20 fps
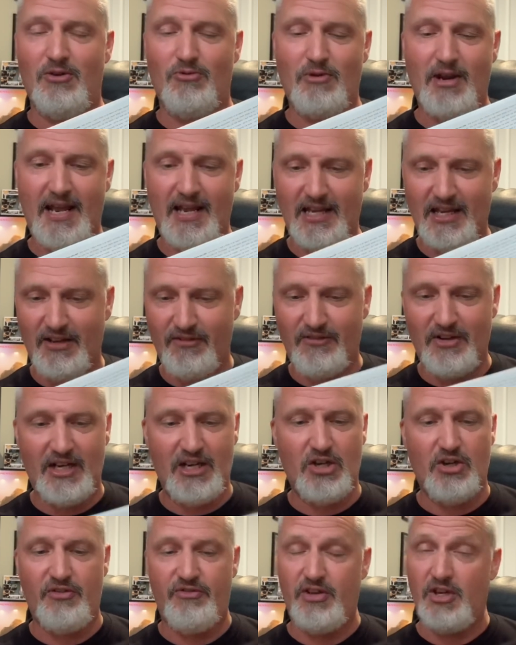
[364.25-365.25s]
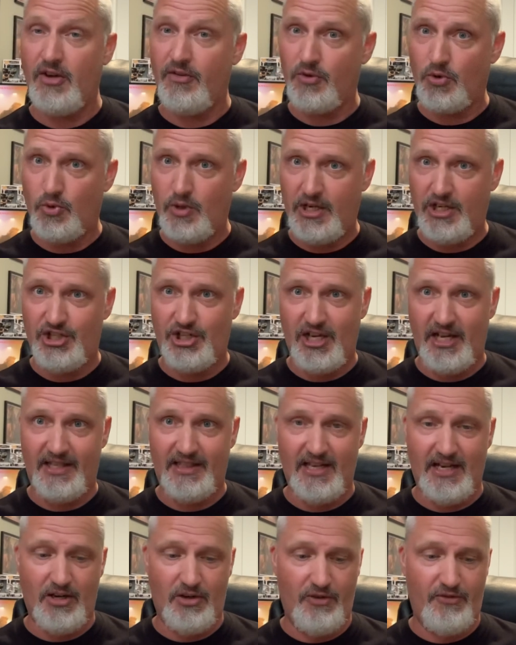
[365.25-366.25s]
ranking video if you ever want to check
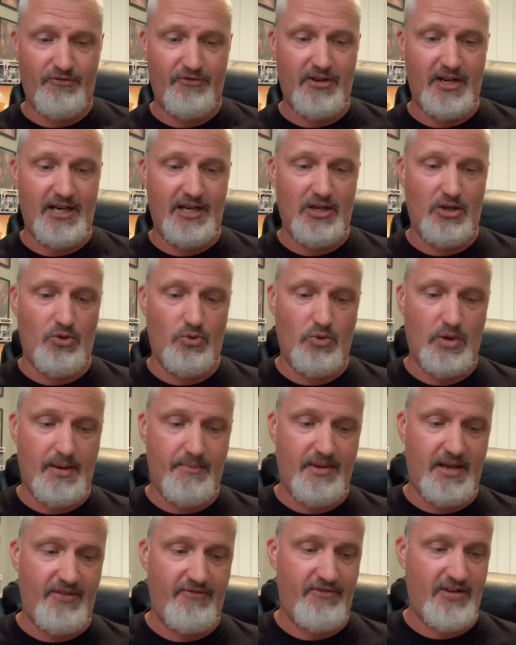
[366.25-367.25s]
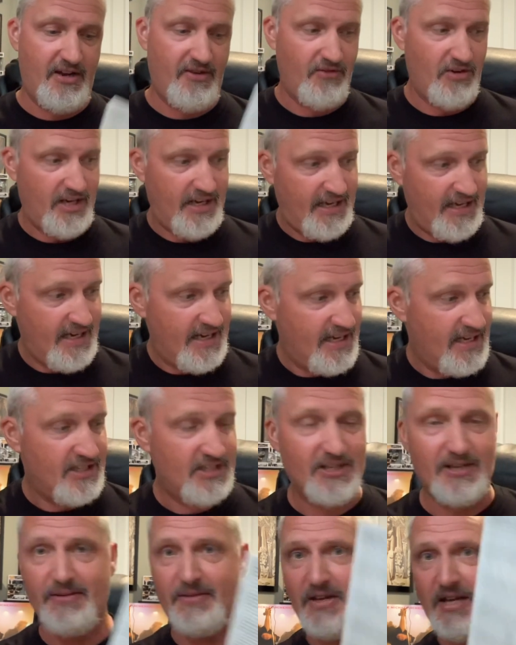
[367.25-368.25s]
that and find out what my favorite is.